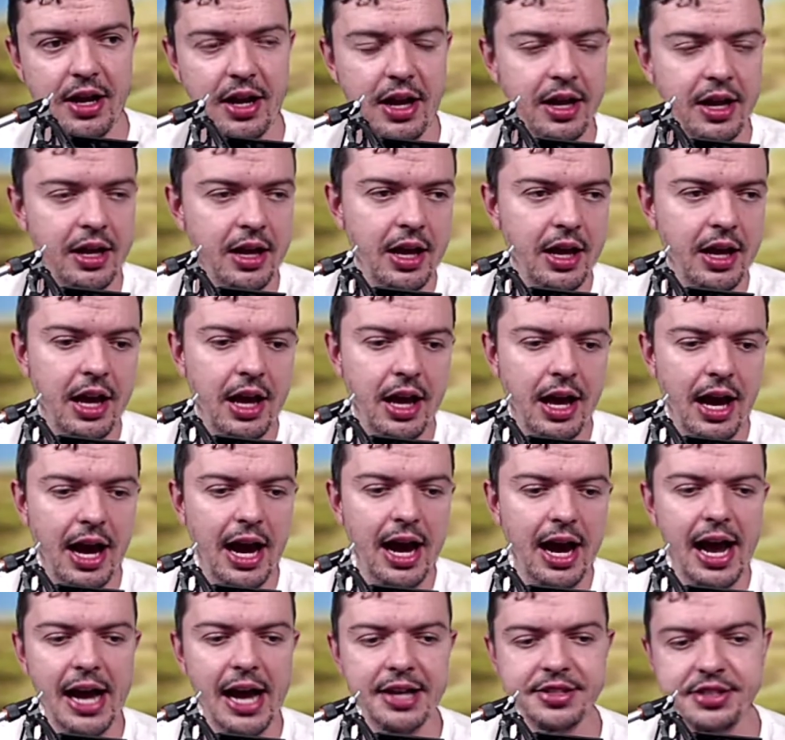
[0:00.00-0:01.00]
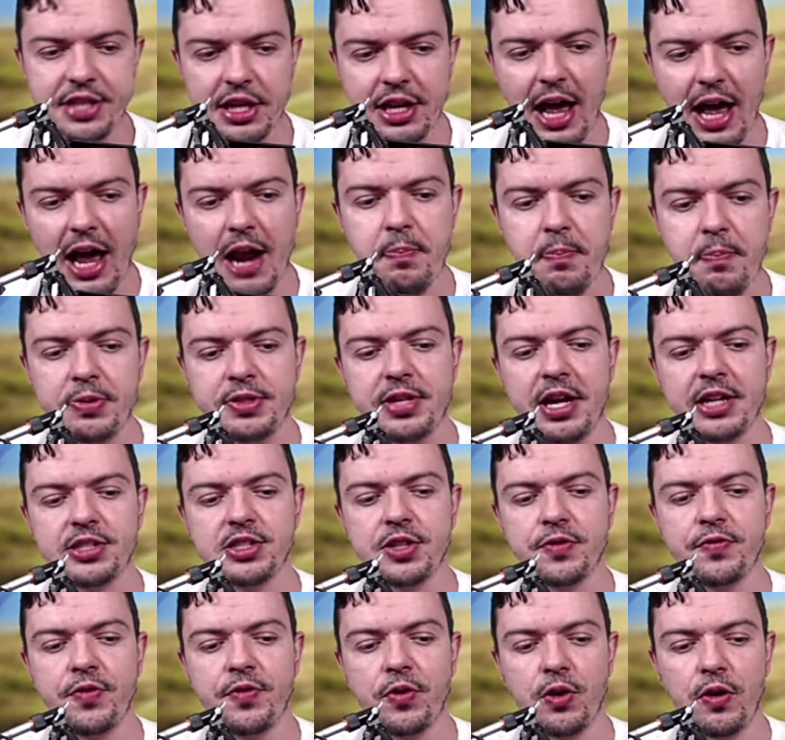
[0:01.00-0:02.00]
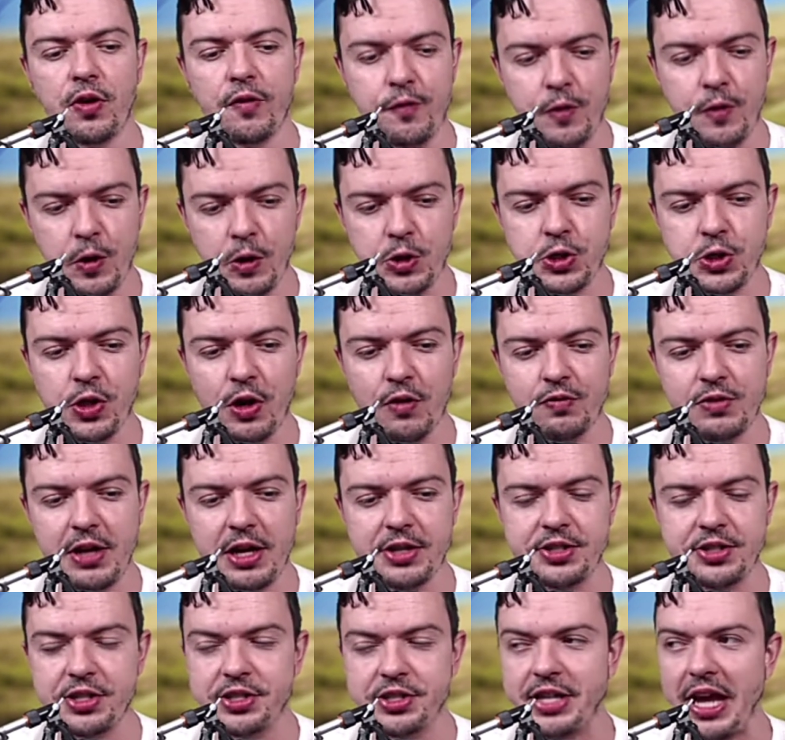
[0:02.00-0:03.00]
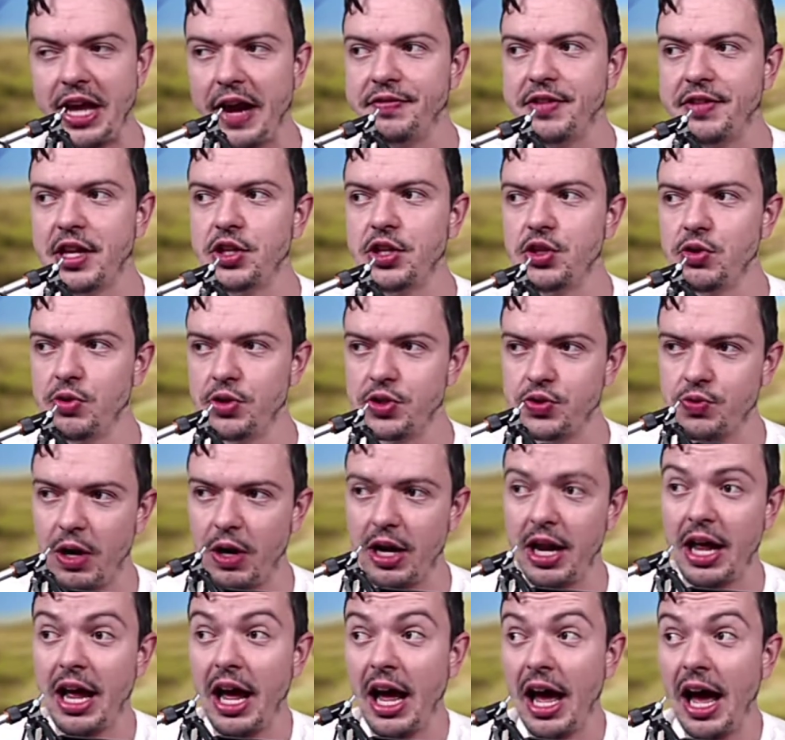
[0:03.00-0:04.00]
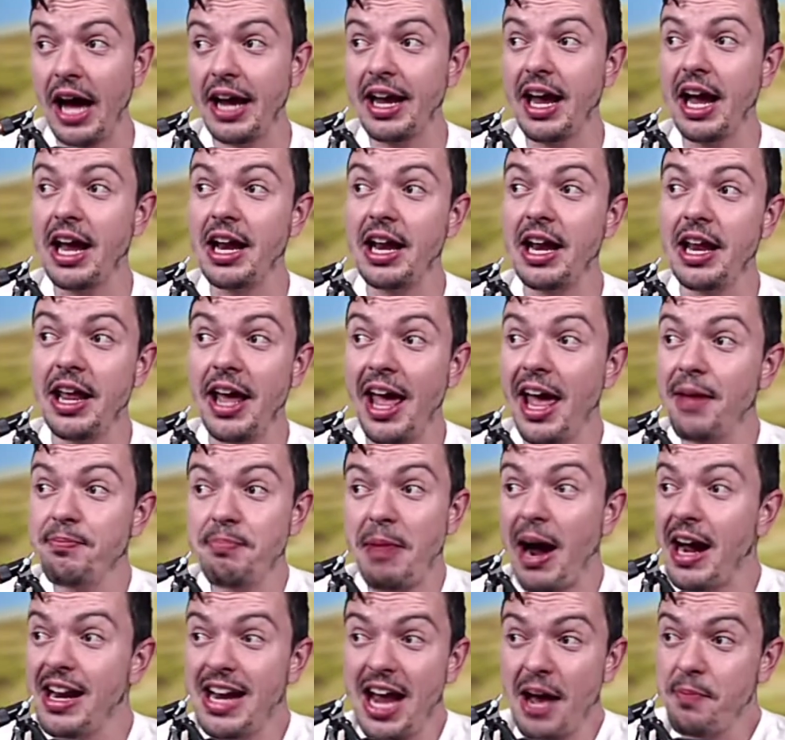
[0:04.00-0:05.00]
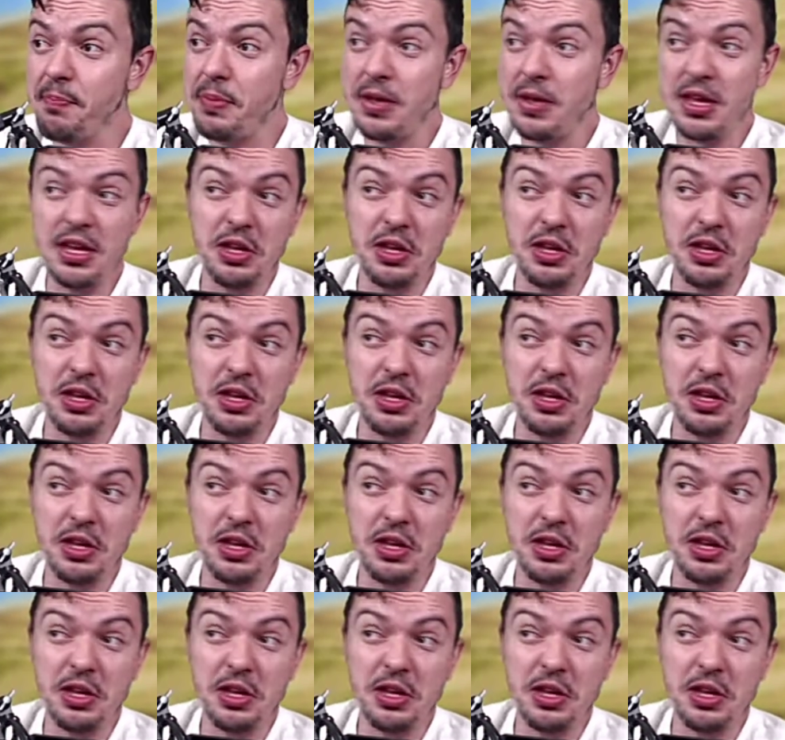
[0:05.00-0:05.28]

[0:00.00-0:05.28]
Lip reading: And I see a lot of potential for the future of Legends if they do this right. Again, it might not be